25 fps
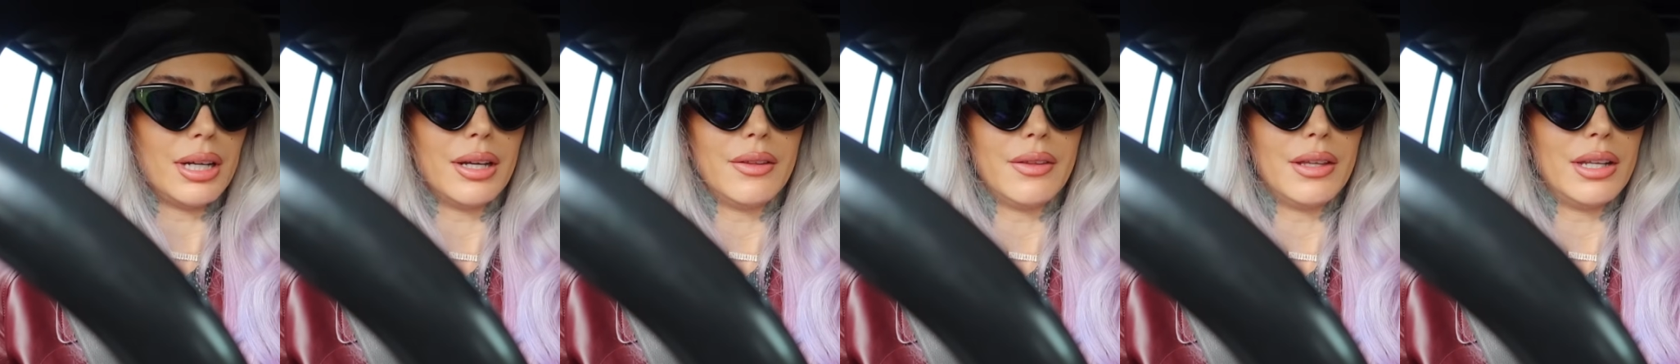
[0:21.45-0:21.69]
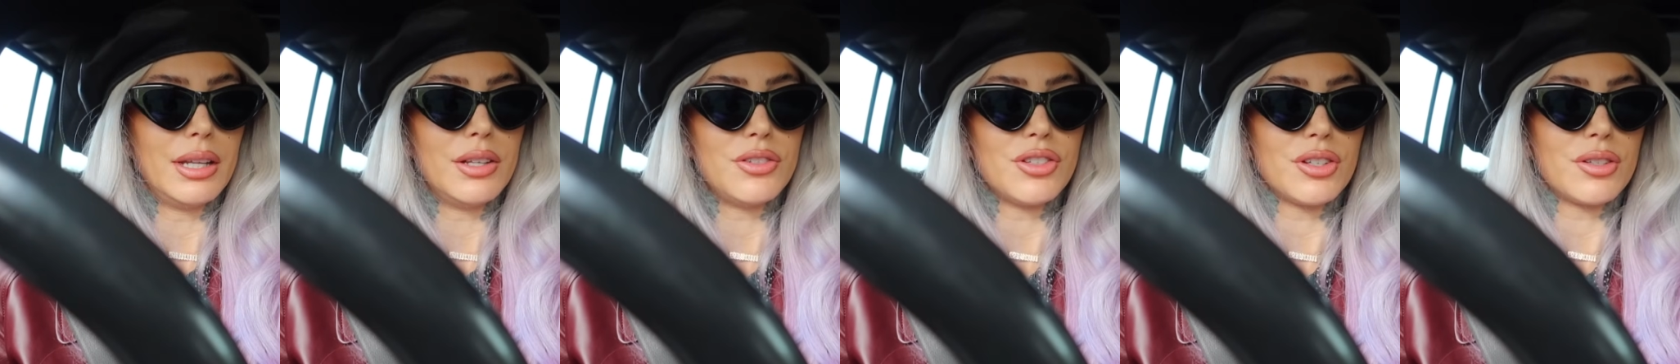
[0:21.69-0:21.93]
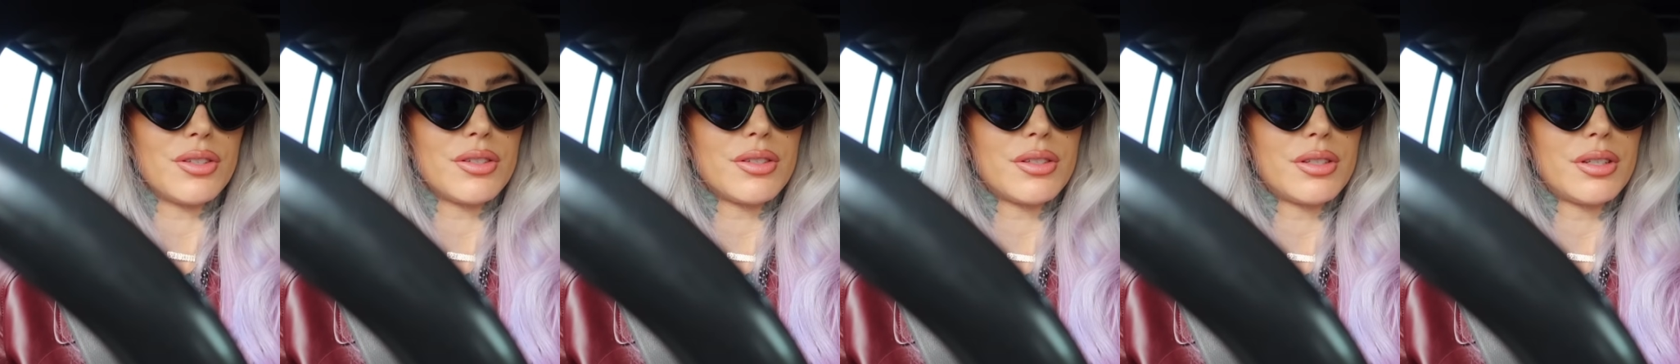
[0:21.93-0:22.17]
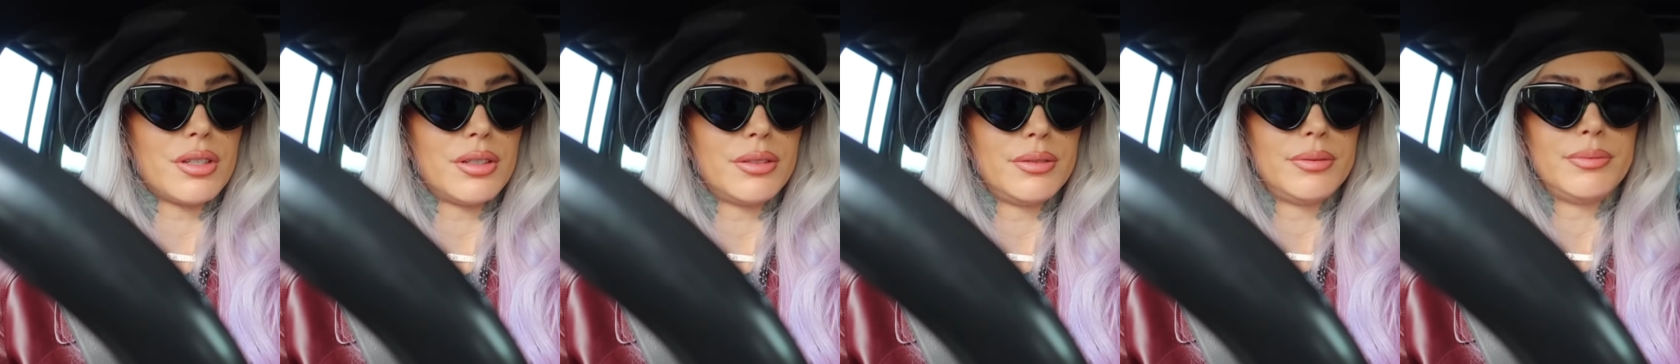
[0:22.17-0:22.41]
and then
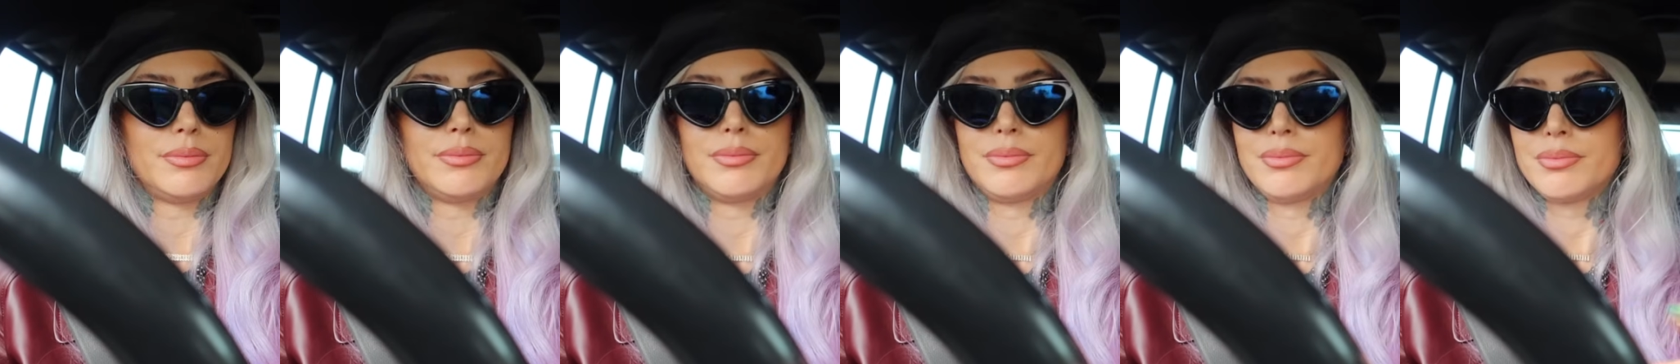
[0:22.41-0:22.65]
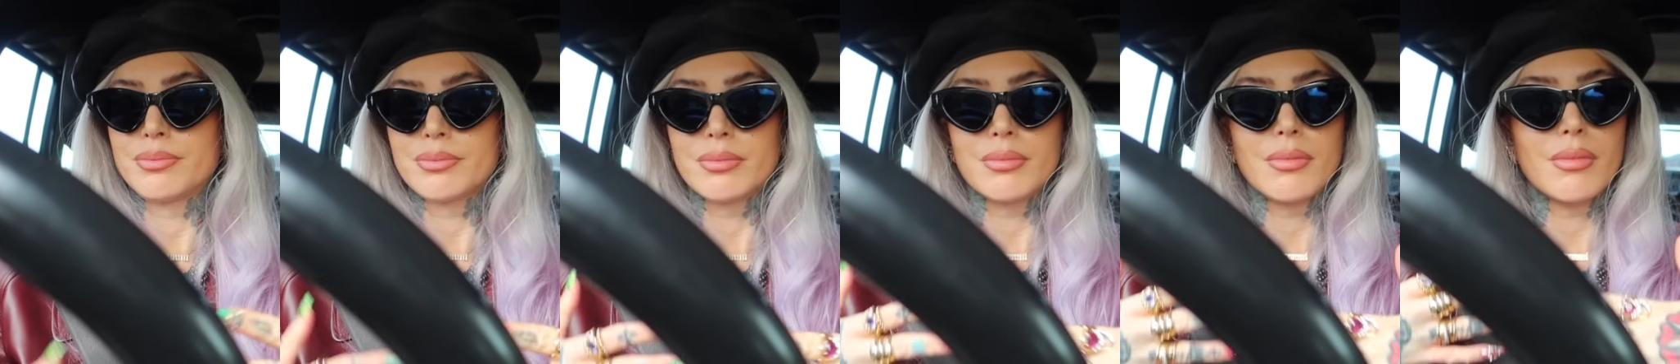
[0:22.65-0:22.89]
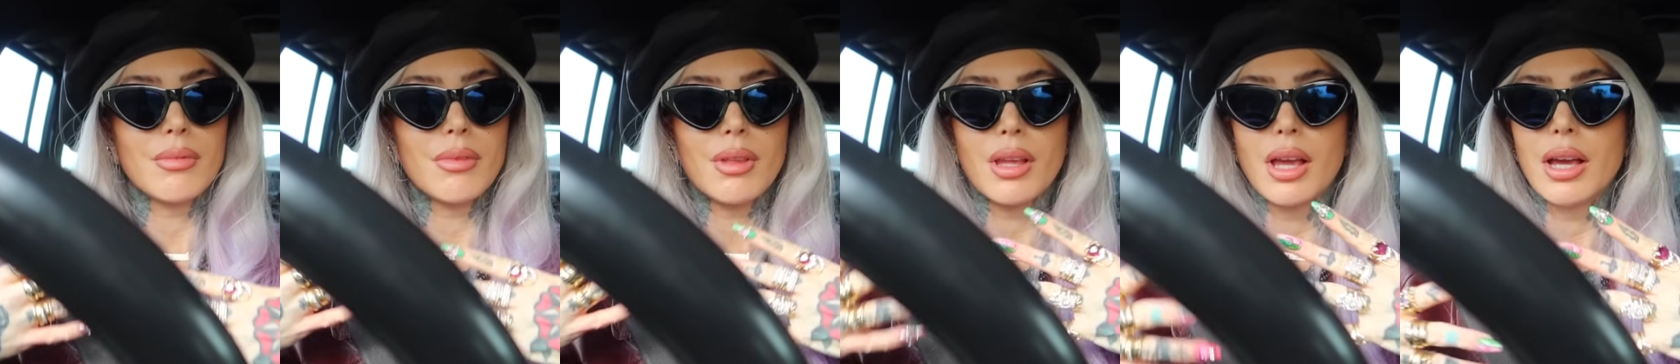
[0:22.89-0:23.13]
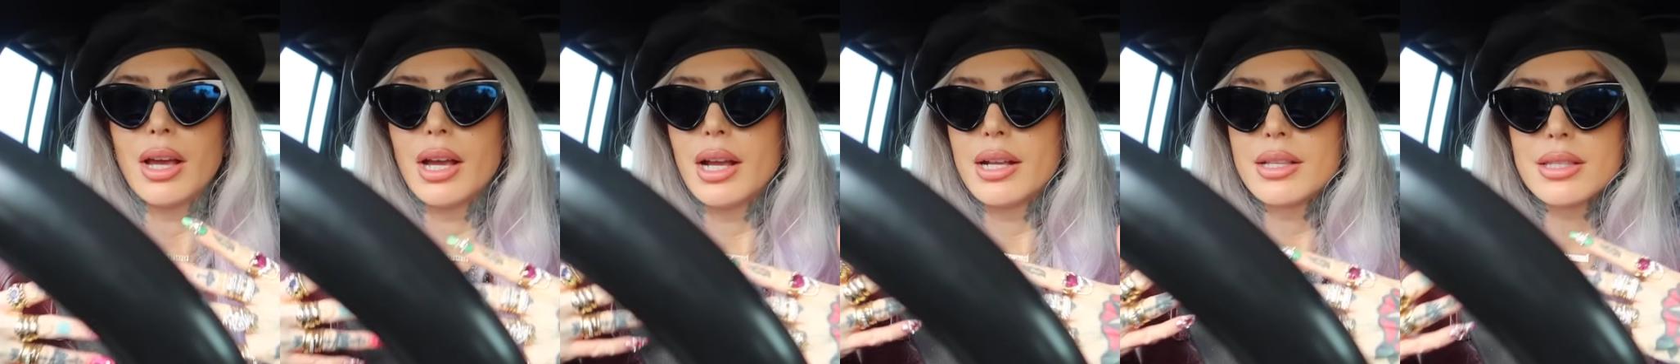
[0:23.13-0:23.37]

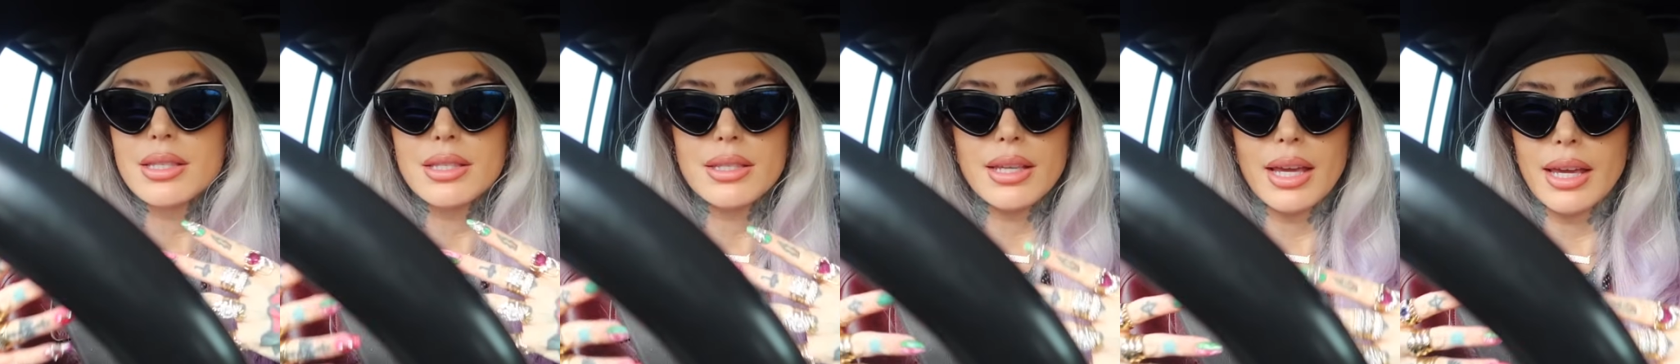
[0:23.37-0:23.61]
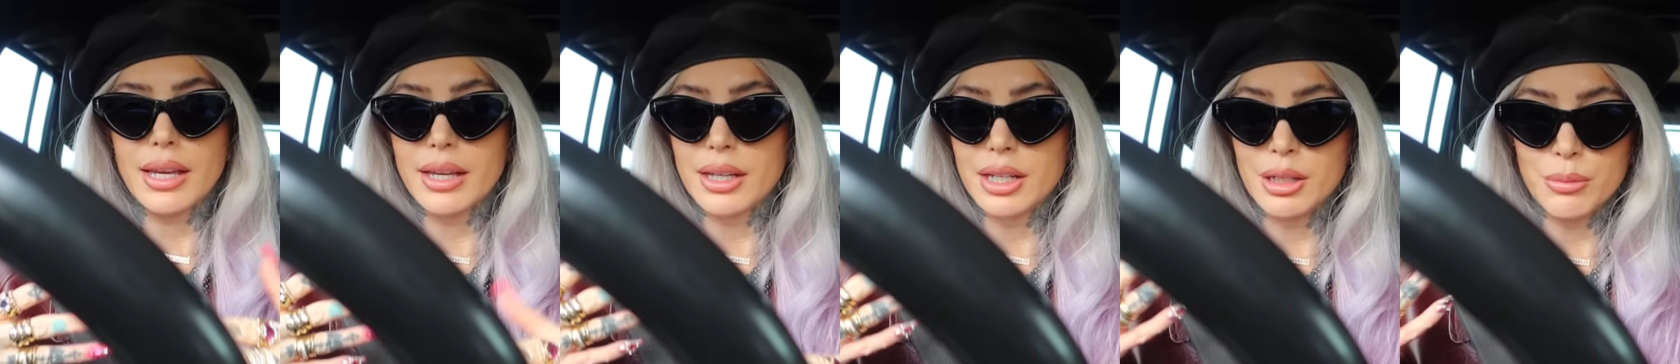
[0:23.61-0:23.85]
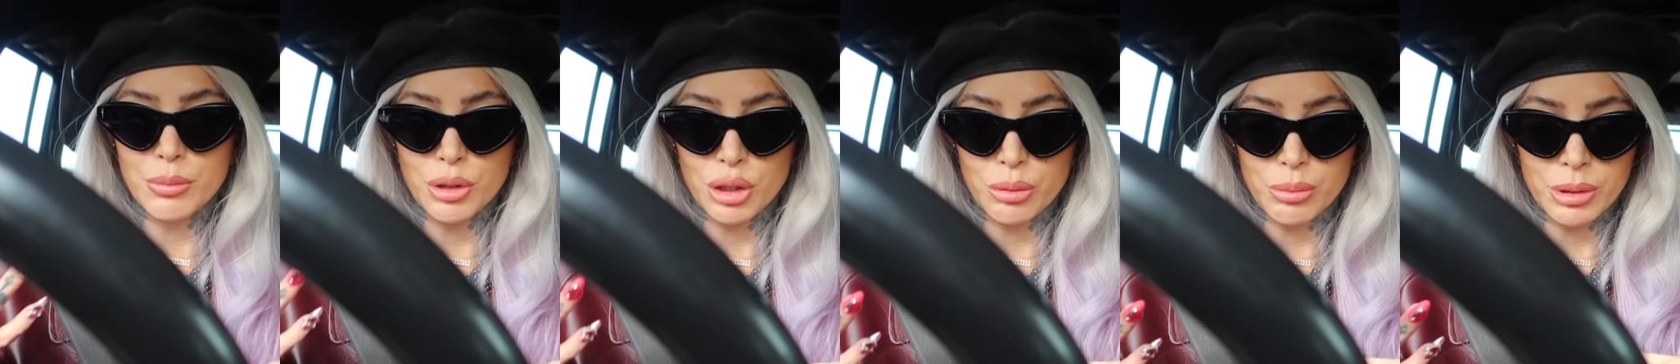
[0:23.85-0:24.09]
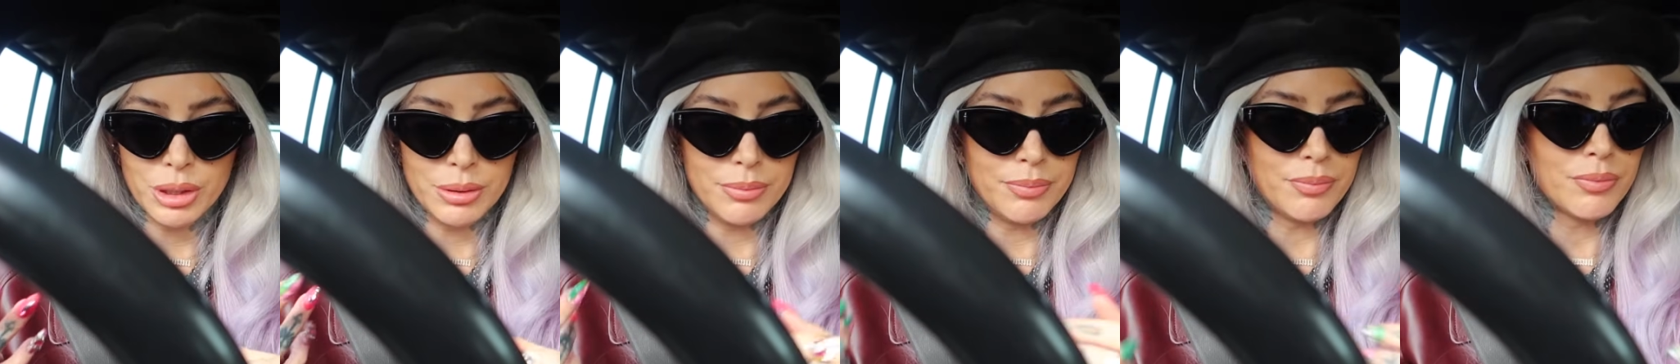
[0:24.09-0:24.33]
it's taken a
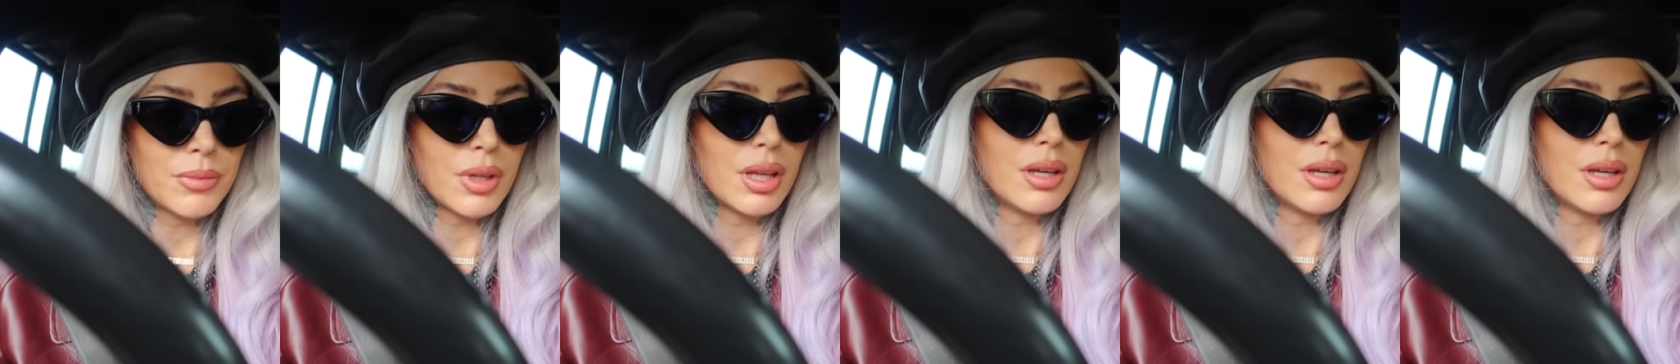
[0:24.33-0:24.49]
moment.